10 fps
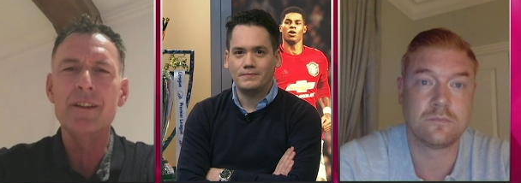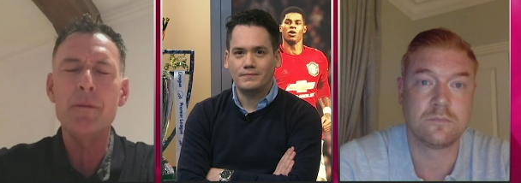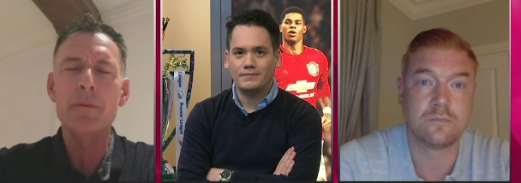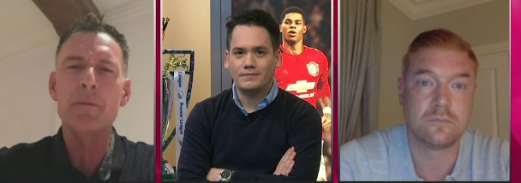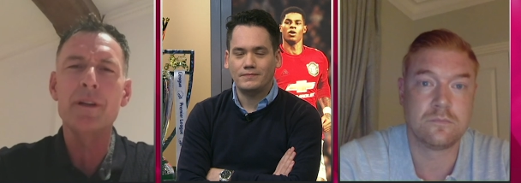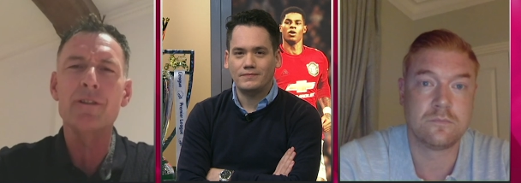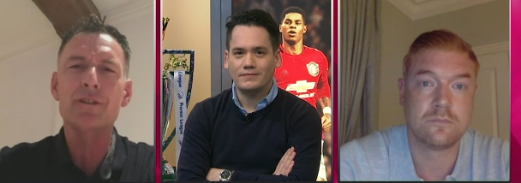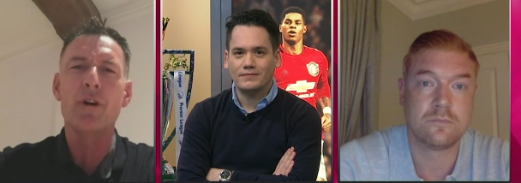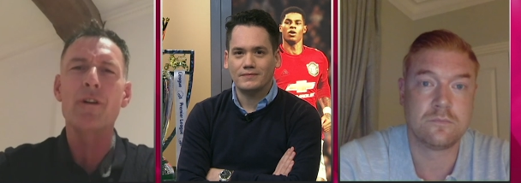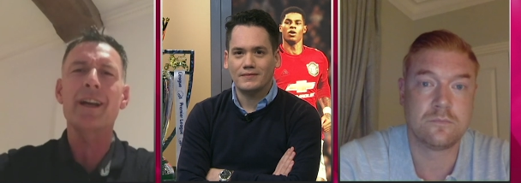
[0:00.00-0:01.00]
Speaker 1: No, but we're
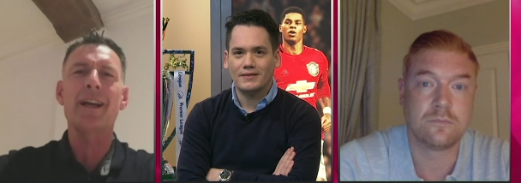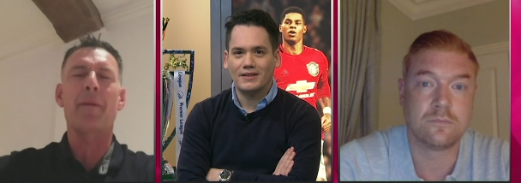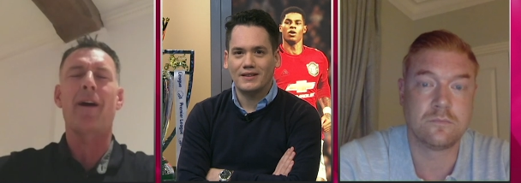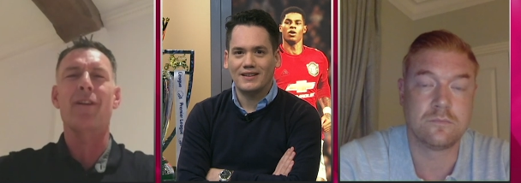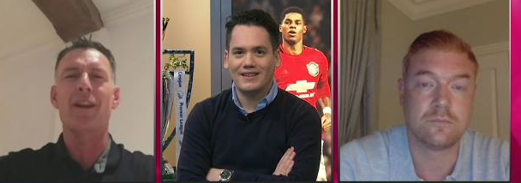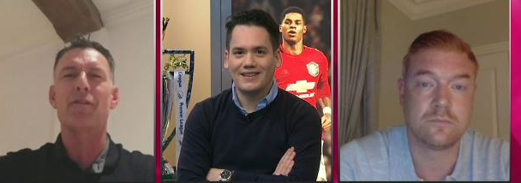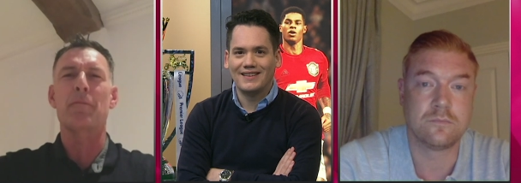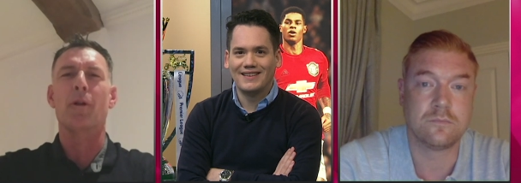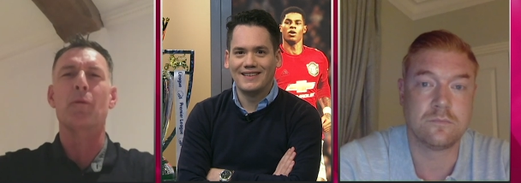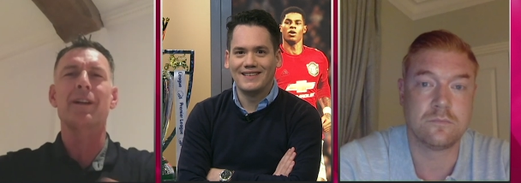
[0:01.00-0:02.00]
not talking about
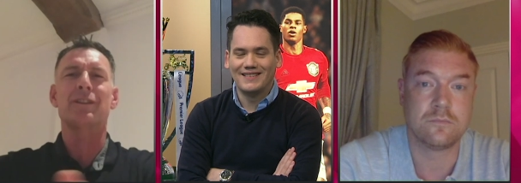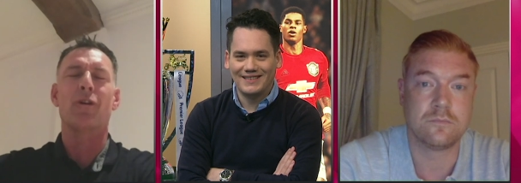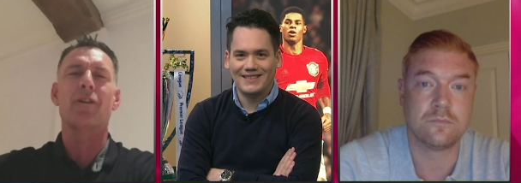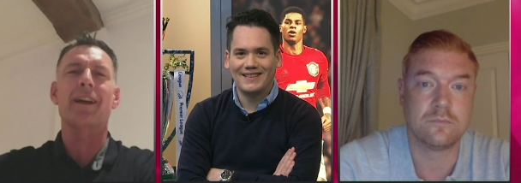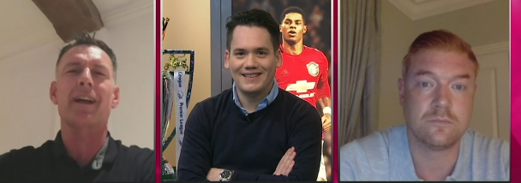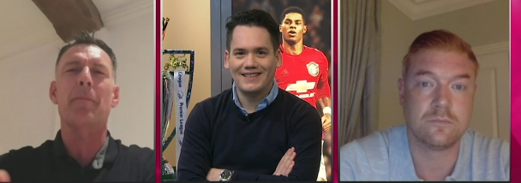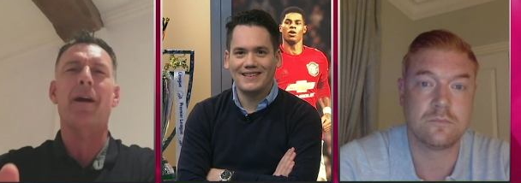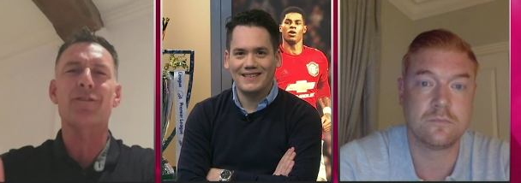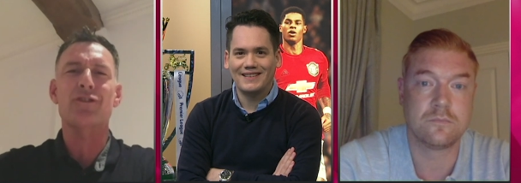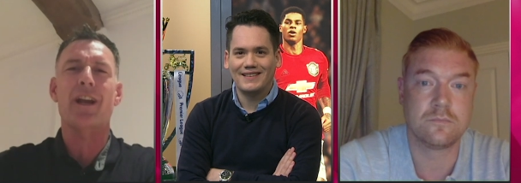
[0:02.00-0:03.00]
Liverpool. We're talking
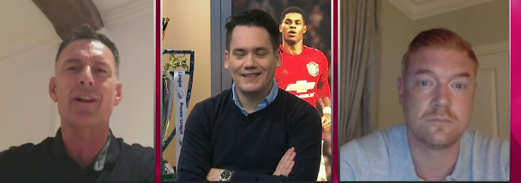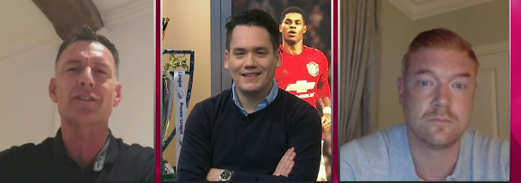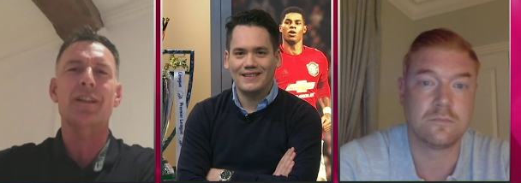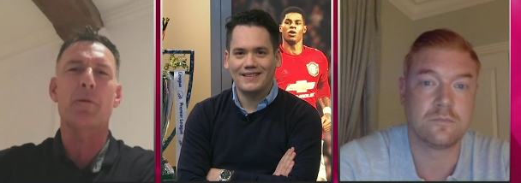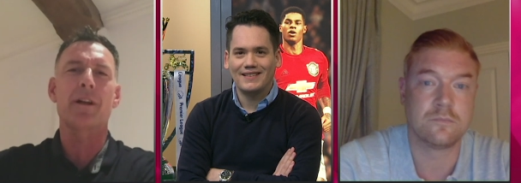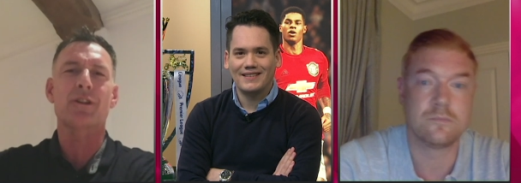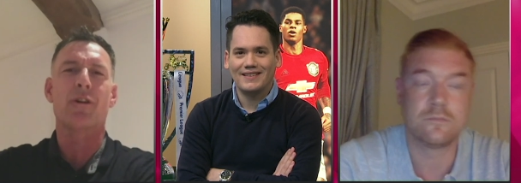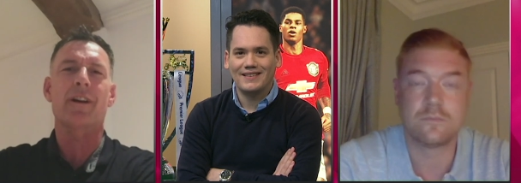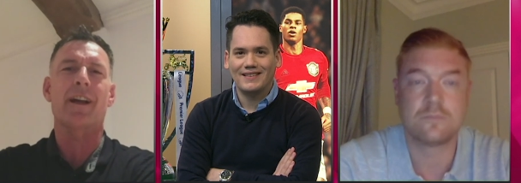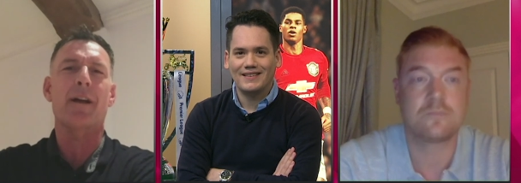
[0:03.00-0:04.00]
about Chelsea. We're
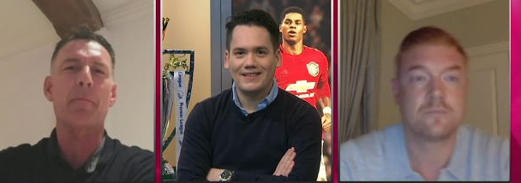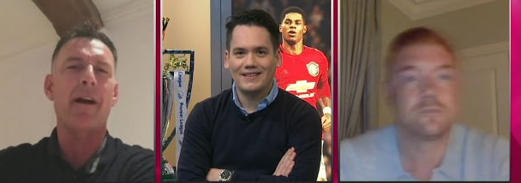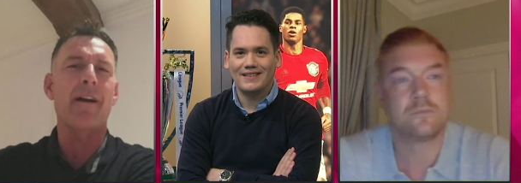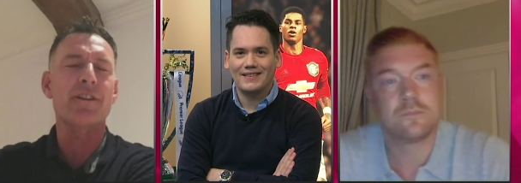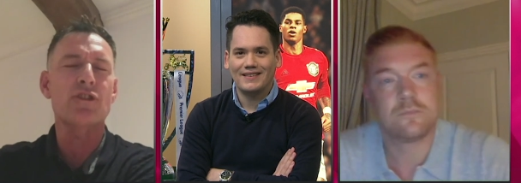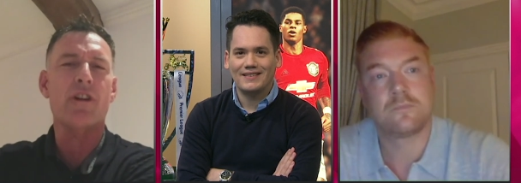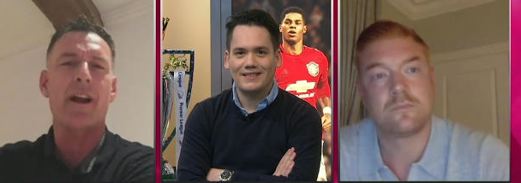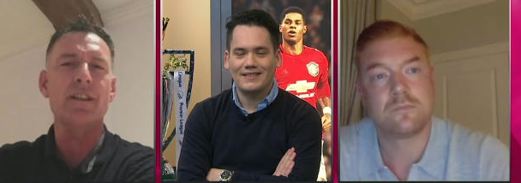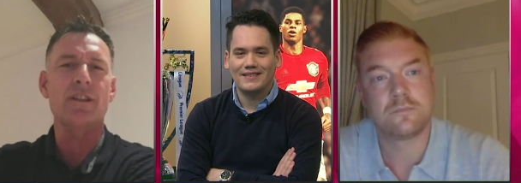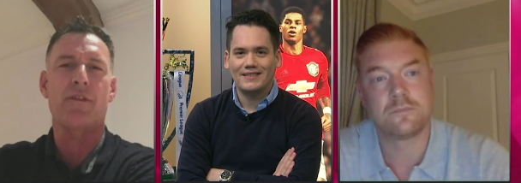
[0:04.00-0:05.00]
talking about a
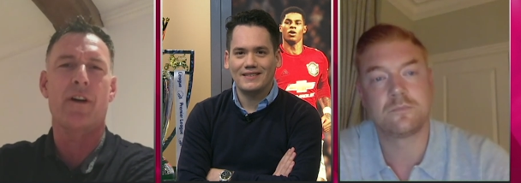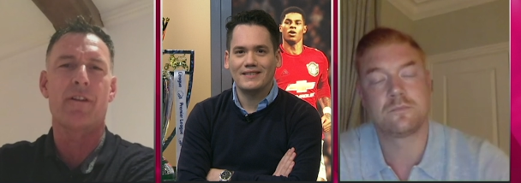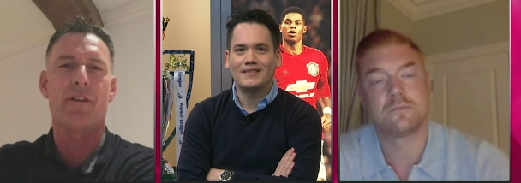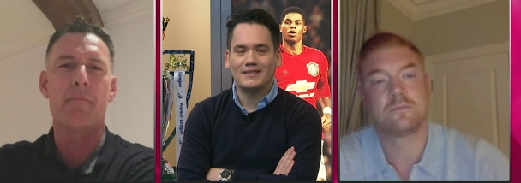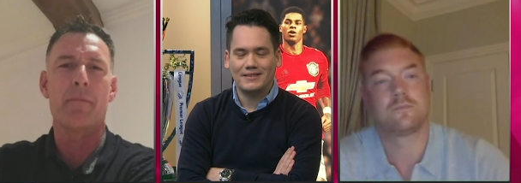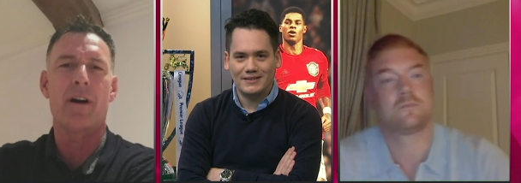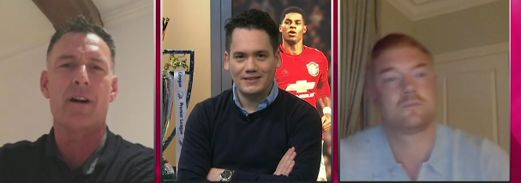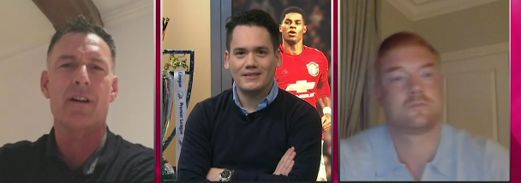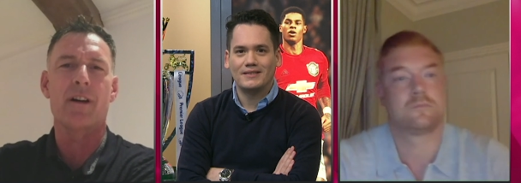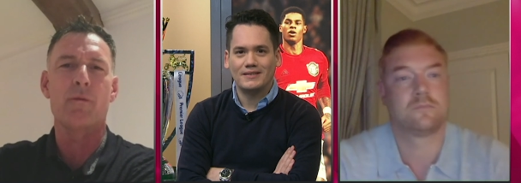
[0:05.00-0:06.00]
transfer
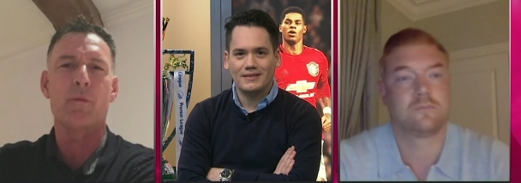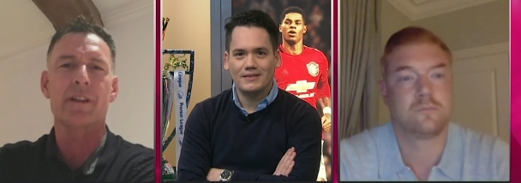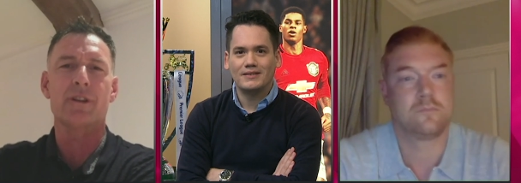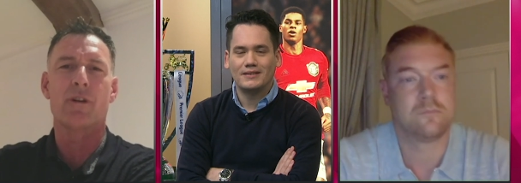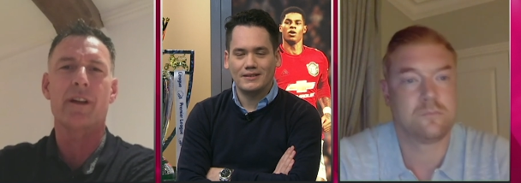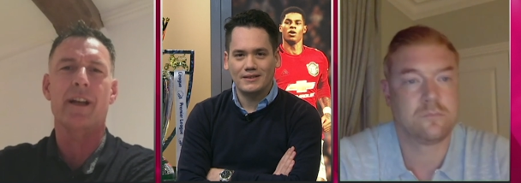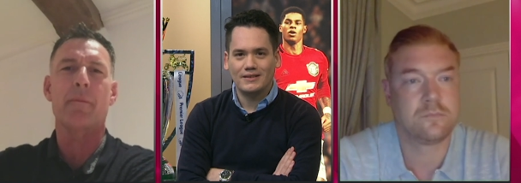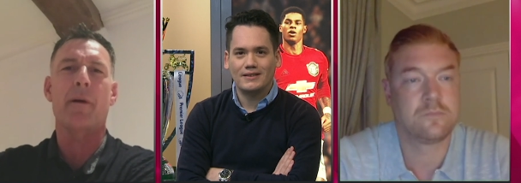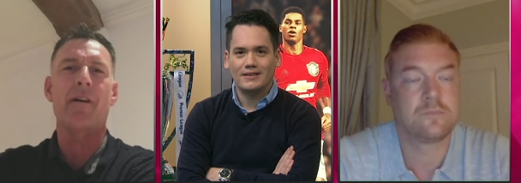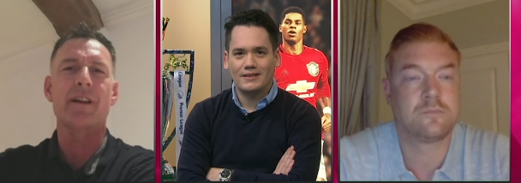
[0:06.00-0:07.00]
embargo. We're
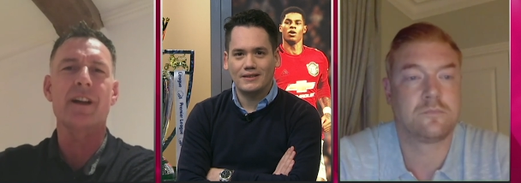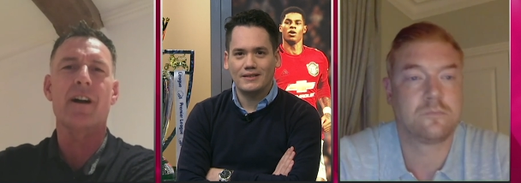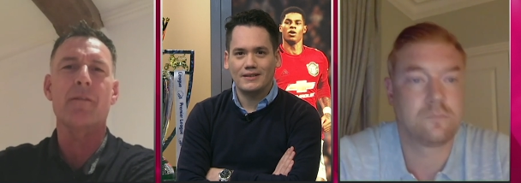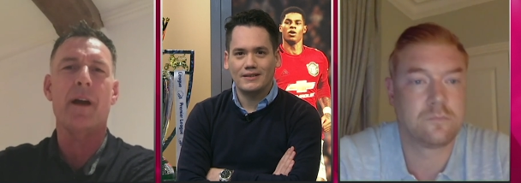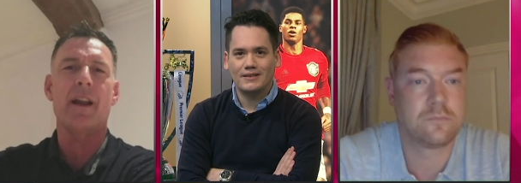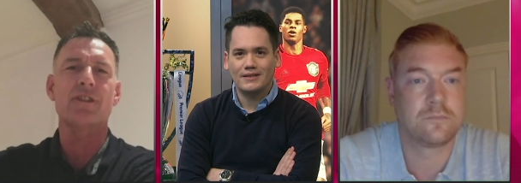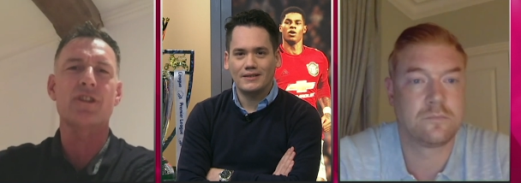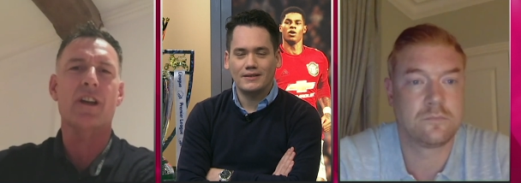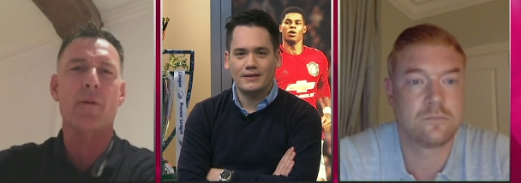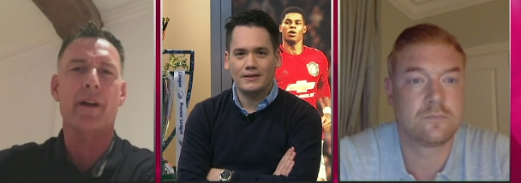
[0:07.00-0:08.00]
talking about a young
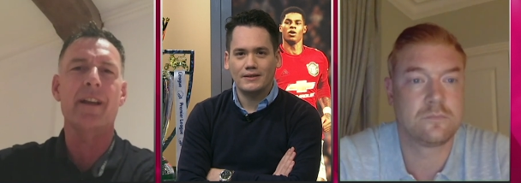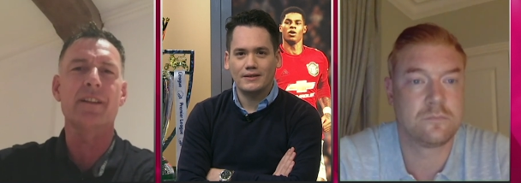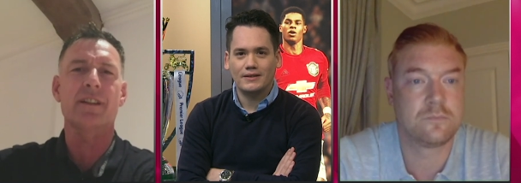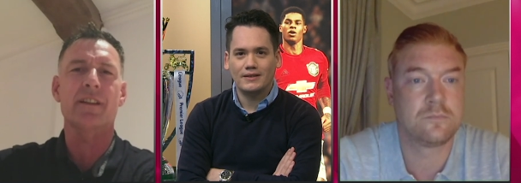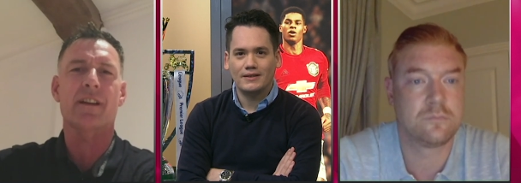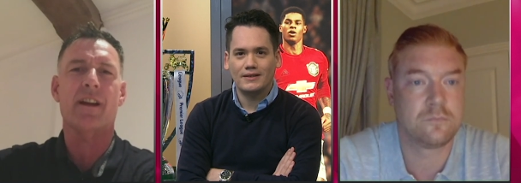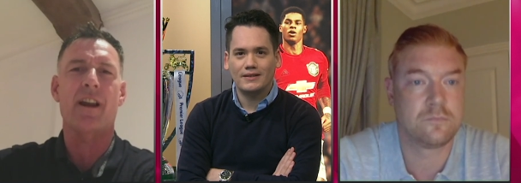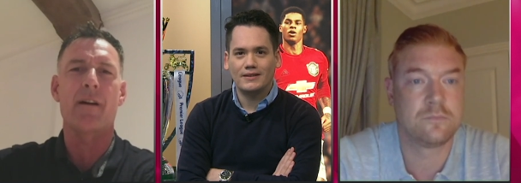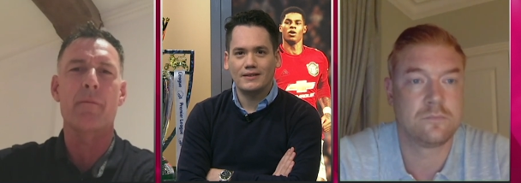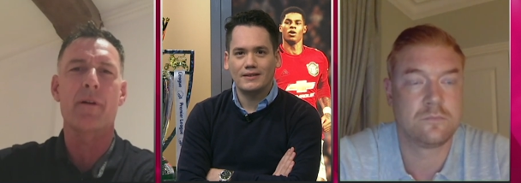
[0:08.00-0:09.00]
manager going into the
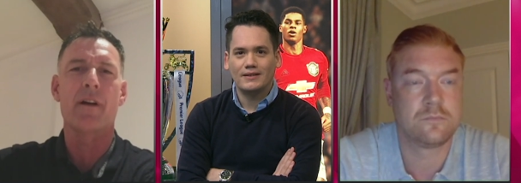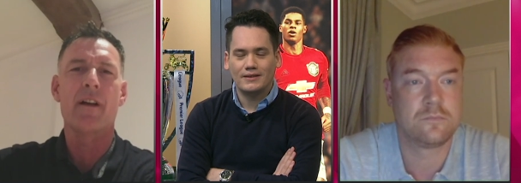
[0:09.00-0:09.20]
club.